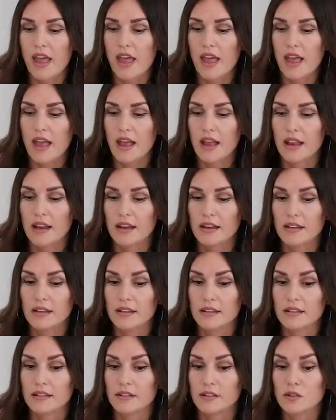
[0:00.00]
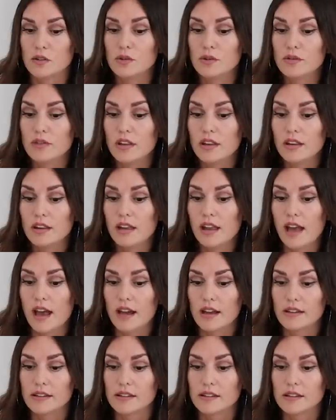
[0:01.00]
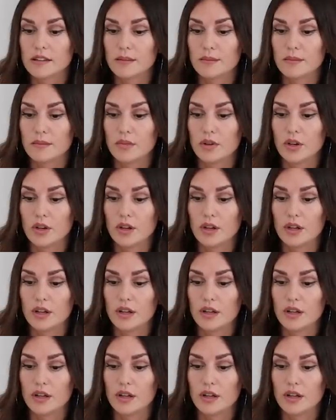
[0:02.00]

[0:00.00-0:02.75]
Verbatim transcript: And Zulily has some good